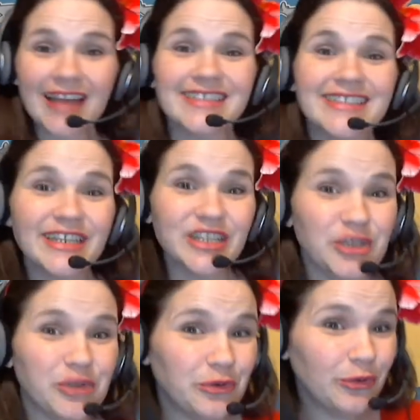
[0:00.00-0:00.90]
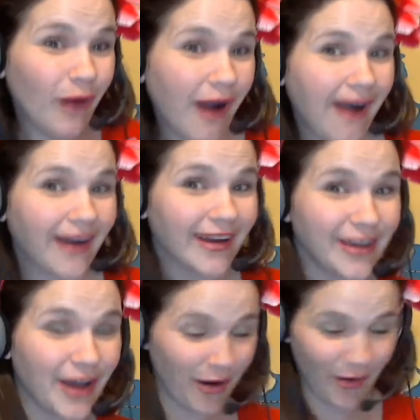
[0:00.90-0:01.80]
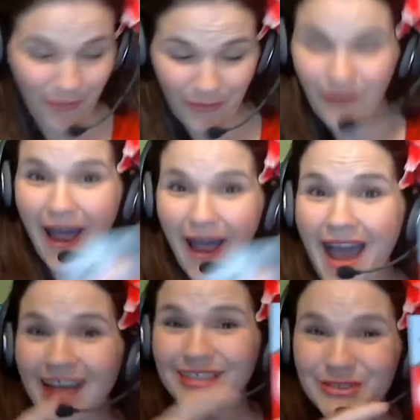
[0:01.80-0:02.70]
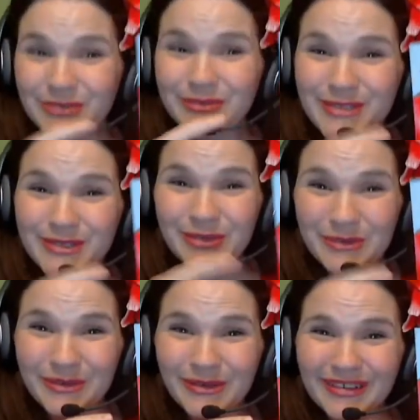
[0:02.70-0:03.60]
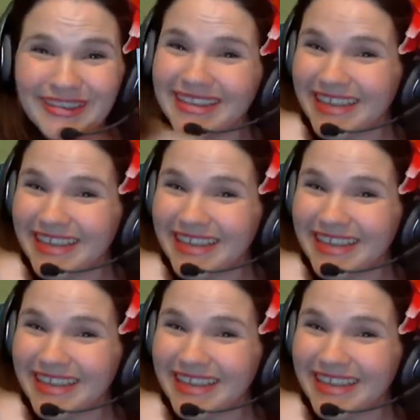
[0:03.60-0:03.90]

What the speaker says: Did you go to school?